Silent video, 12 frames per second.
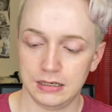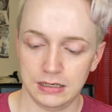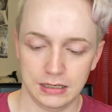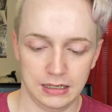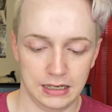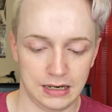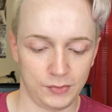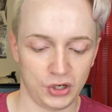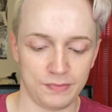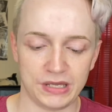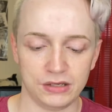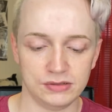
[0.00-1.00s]
And I'm going to be
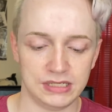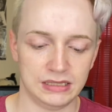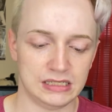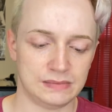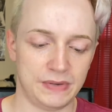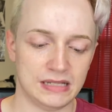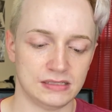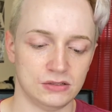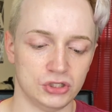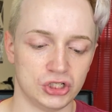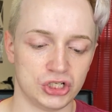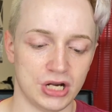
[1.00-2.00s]
using this pencil
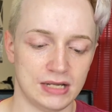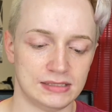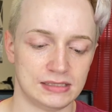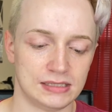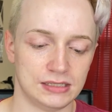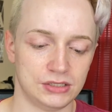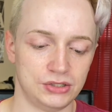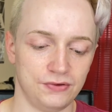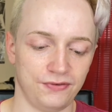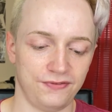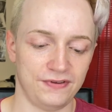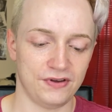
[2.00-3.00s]
just to
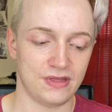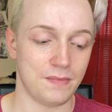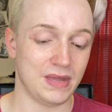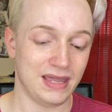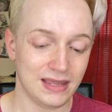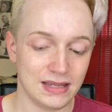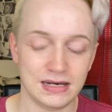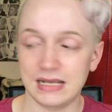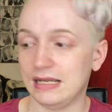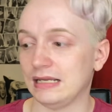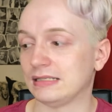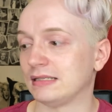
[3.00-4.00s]
fill them in
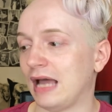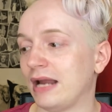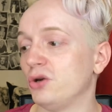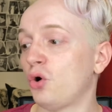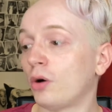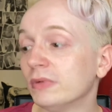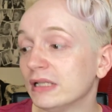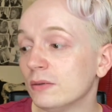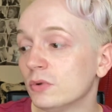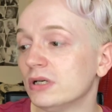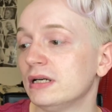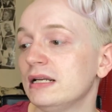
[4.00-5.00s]
as I normally
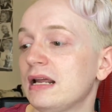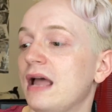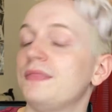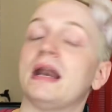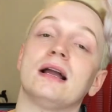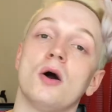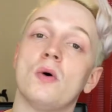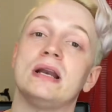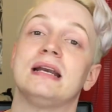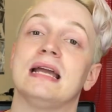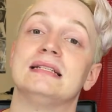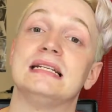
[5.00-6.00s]
would, and then I go in and
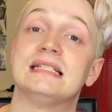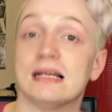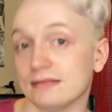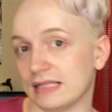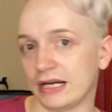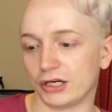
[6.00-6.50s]
add details later.